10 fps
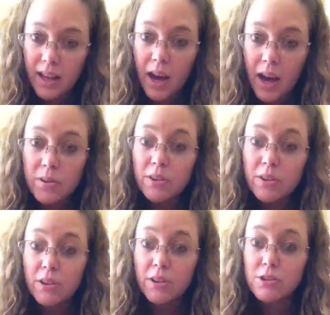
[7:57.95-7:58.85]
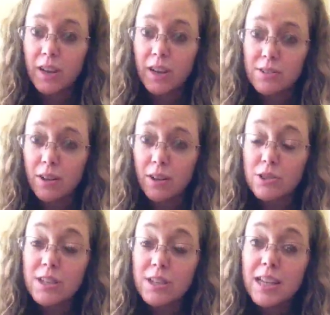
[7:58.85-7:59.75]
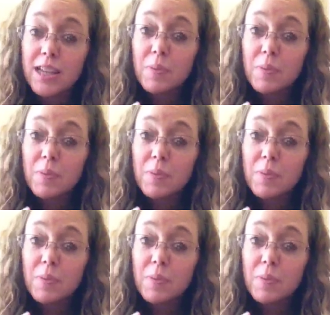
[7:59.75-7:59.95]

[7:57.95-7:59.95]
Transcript: I would encourage you guys all. She has been